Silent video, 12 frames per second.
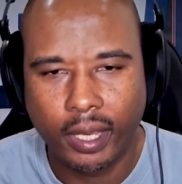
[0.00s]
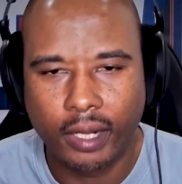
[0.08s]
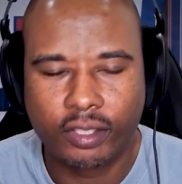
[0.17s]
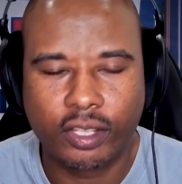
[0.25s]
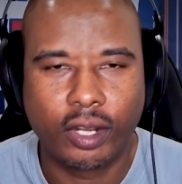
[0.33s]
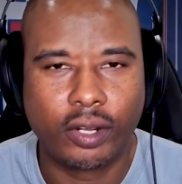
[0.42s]
to
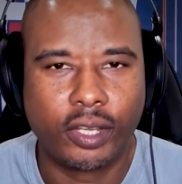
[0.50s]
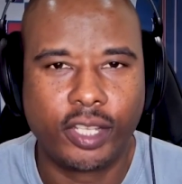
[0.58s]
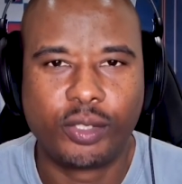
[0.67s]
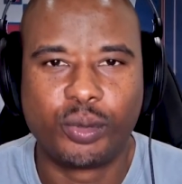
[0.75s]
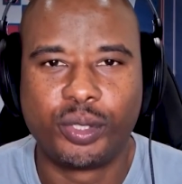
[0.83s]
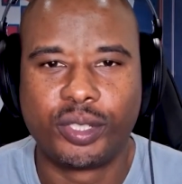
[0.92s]
turn
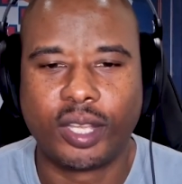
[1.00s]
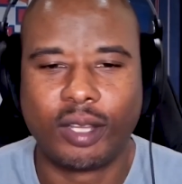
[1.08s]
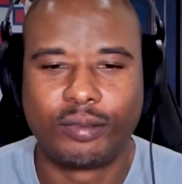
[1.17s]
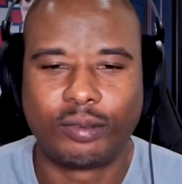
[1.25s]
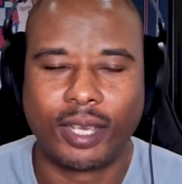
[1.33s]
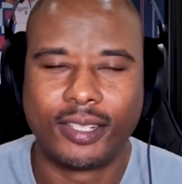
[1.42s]
injuries
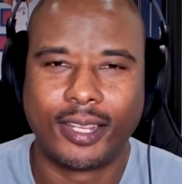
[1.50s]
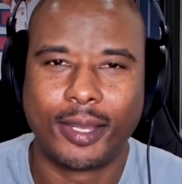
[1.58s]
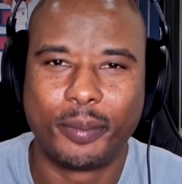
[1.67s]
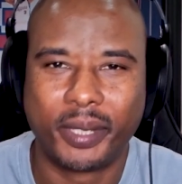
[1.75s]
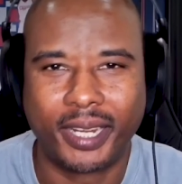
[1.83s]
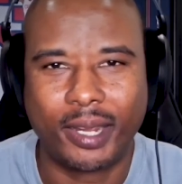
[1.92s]
off right now,
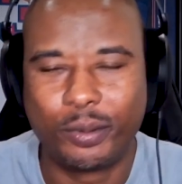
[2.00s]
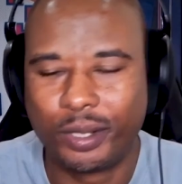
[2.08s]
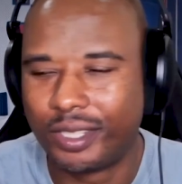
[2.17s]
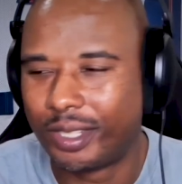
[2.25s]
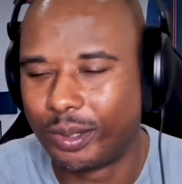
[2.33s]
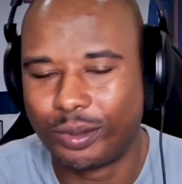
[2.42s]
man. I wish
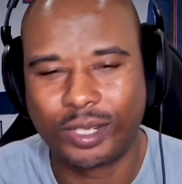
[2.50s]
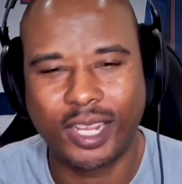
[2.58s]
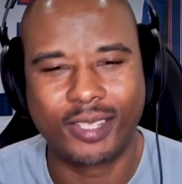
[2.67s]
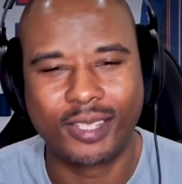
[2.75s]
this was like